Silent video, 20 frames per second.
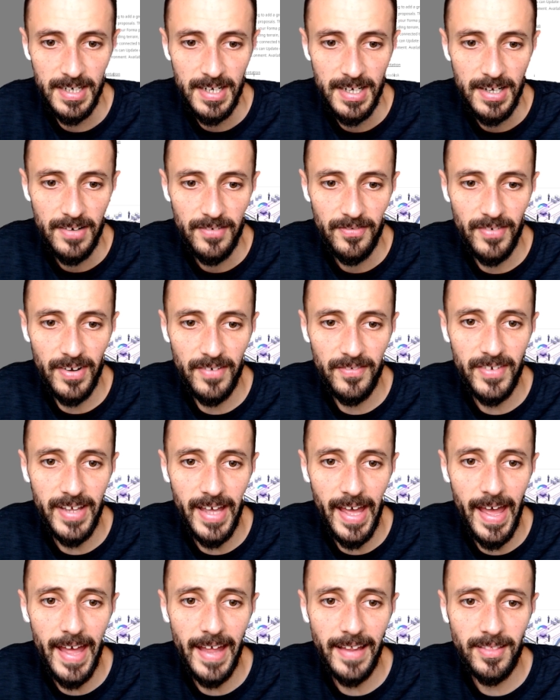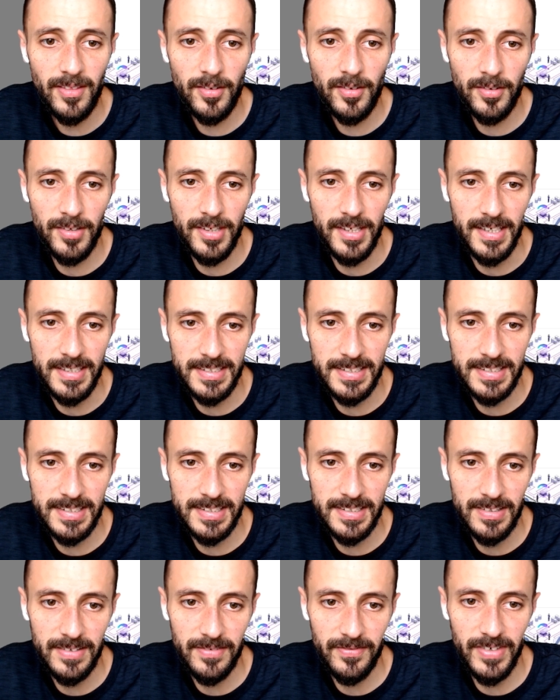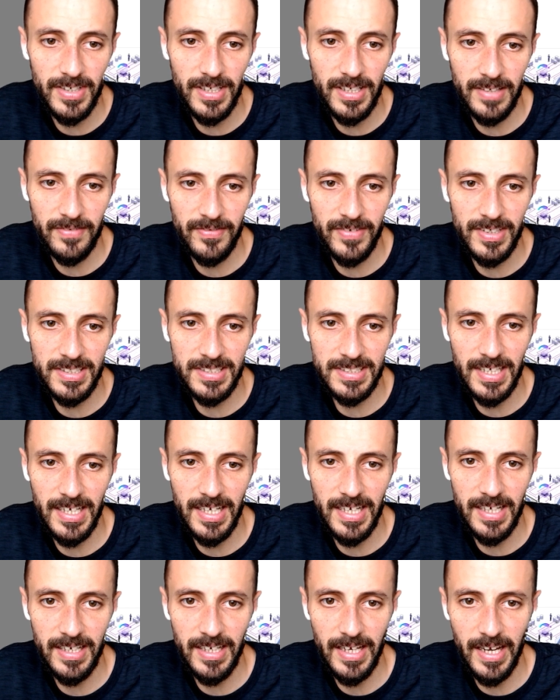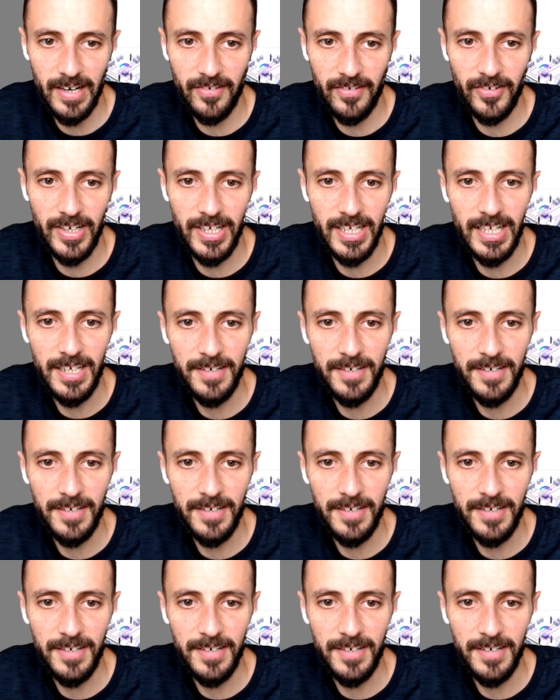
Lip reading: When we add to this, we say agree.